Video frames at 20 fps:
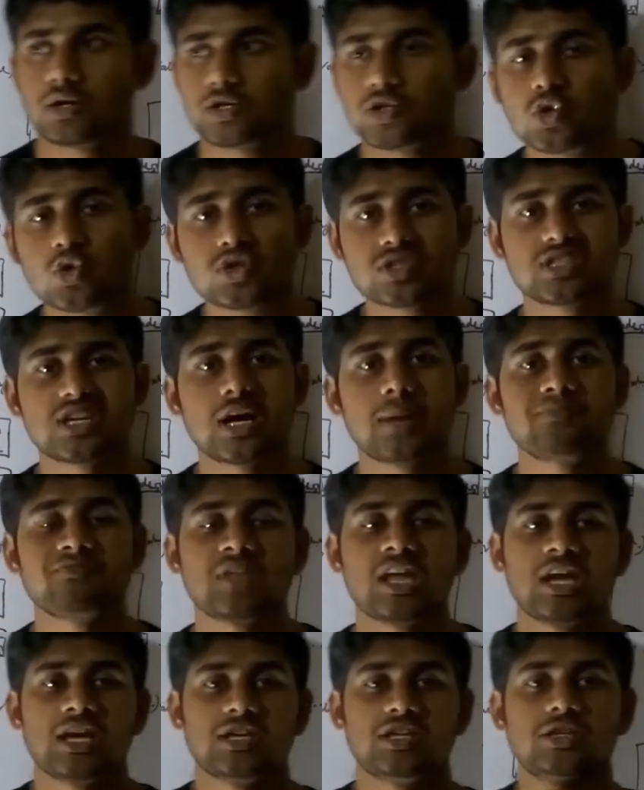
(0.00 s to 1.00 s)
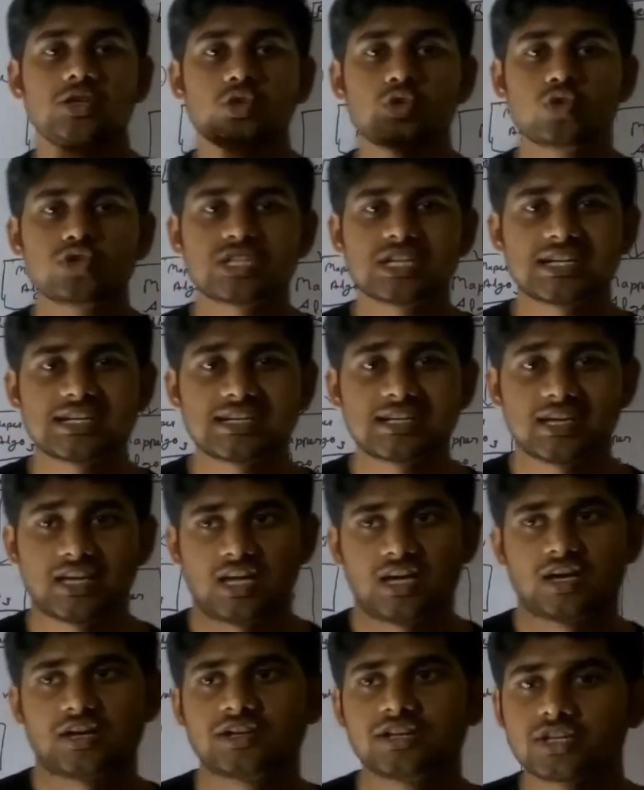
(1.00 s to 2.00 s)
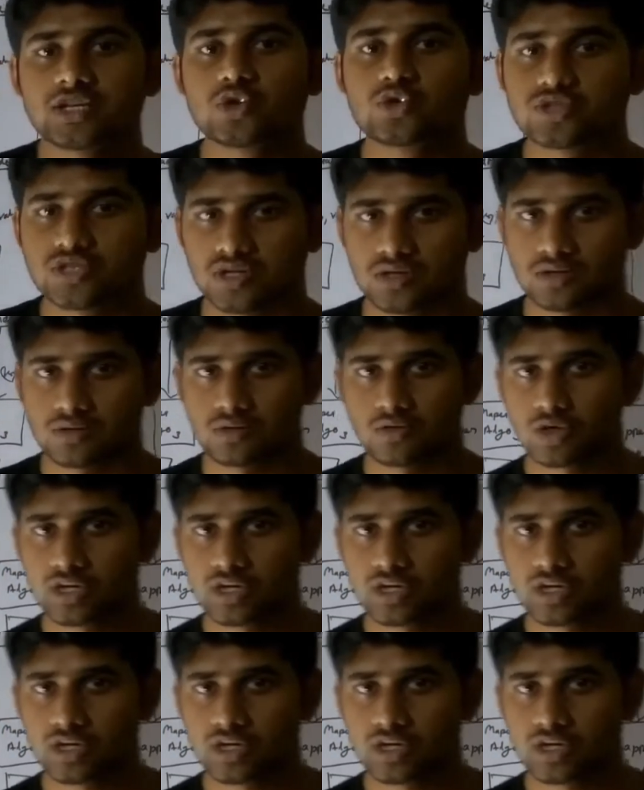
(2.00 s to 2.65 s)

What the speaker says: use the user reducer,